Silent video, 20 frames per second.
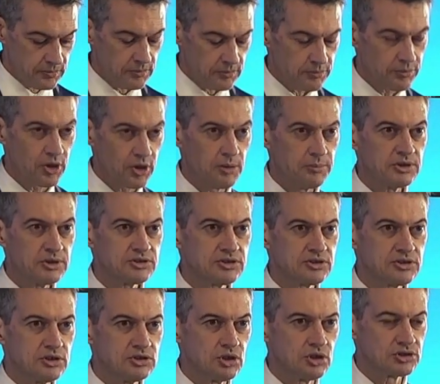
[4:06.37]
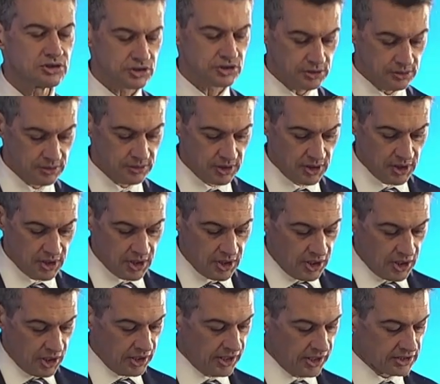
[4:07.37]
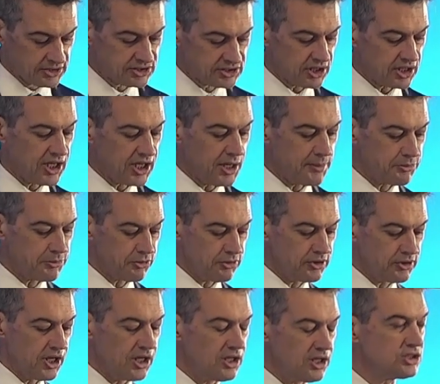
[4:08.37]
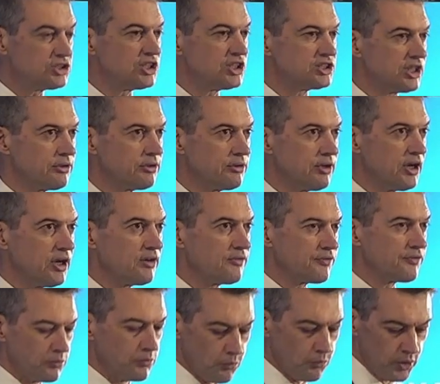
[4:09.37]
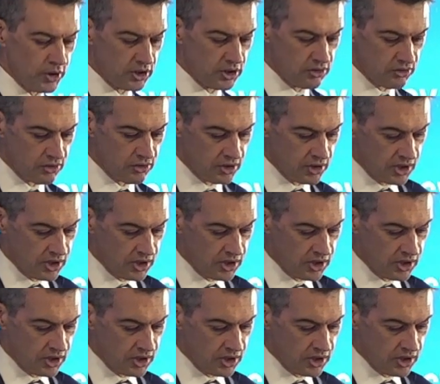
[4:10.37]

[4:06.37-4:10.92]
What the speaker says: Prime Minister Johnson announced that capturing the energy generated from wind